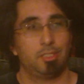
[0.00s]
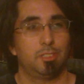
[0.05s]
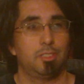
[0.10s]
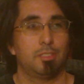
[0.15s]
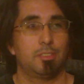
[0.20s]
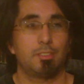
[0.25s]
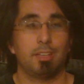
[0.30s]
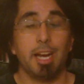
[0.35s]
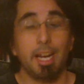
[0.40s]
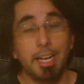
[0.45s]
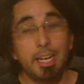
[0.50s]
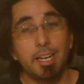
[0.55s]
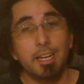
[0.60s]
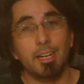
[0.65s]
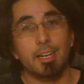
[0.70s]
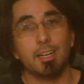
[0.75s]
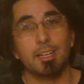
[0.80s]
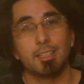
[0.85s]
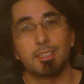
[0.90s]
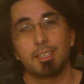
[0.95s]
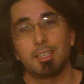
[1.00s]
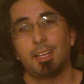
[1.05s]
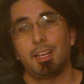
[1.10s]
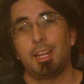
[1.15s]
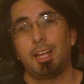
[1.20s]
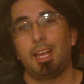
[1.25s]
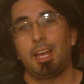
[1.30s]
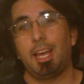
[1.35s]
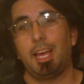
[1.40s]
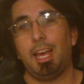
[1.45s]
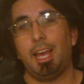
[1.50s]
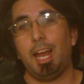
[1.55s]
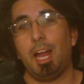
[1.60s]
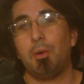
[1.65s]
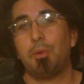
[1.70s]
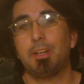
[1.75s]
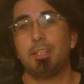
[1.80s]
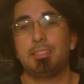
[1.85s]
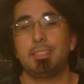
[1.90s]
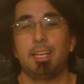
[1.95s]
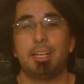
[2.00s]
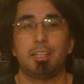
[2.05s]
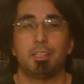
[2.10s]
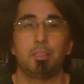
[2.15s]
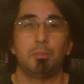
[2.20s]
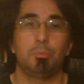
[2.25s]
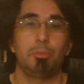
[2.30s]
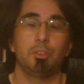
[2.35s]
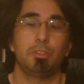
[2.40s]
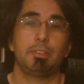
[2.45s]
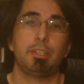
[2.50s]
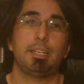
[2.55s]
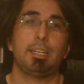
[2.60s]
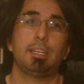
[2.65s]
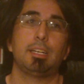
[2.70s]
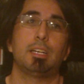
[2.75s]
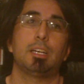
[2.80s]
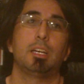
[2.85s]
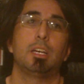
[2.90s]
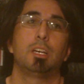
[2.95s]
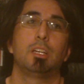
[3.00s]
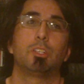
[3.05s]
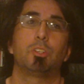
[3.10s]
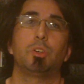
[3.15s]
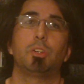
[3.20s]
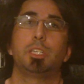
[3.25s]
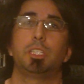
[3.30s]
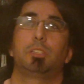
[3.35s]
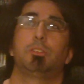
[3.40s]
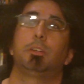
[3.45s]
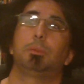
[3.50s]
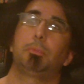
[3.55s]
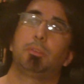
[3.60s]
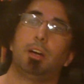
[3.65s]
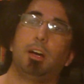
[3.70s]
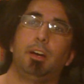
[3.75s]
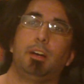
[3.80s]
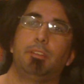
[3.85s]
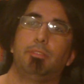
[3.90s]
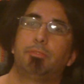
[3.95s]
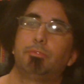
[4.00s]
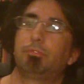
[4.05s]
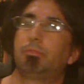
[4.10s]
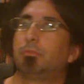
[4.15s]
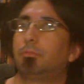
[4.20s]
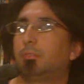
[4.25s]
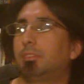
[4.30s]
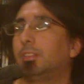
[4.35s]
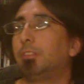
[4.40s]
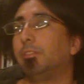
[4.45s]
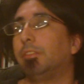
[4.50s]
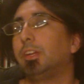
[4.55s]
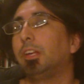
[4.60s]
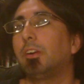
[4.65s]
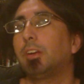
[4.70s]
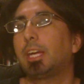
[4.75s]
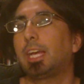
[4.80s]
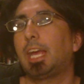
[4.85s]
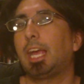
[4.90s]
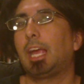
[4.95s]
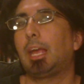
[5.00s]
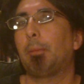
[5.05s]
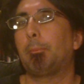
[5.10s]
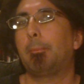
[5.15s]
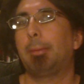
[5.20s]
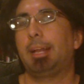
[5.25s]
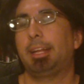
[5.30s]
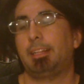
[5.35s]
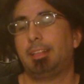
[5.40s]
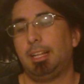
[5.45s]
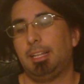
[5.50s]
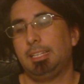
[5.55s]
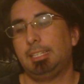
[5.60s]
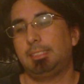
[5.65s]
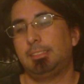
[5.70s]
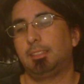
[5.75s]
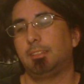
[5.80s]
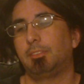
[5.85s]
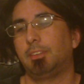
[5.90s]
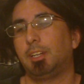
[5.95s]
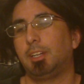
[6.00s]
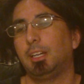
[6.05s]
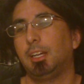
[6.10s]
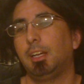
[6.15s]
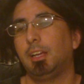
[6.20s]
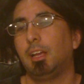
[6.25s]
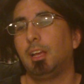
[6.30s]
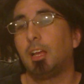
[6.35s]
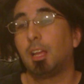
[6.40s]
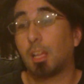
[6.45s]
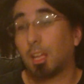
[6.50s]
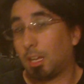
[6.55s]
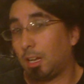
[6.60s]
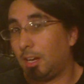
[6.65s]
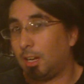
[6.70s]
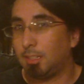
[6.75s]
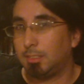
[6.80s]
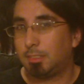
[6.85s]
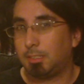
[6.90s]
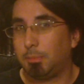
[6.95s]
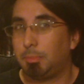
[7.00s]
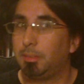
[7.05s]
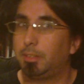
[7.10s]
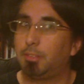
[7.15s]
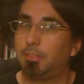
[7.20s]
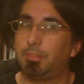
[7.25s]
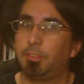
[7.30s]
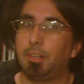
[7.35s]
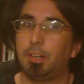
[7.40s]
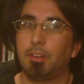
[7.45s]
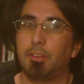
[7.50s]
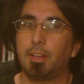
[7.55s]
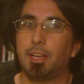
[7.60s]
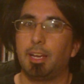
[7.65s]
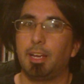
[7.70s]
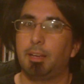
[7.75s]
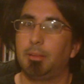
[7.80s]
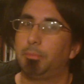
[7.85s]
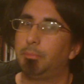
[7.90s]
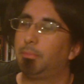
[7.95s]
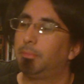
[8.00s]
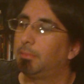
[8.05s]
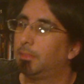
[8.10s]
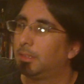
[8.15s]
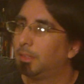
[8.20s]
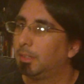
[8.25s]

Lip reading: just like here. And I wouldn't say that the movie totally ripped off the video game, but at least the very concept of the video game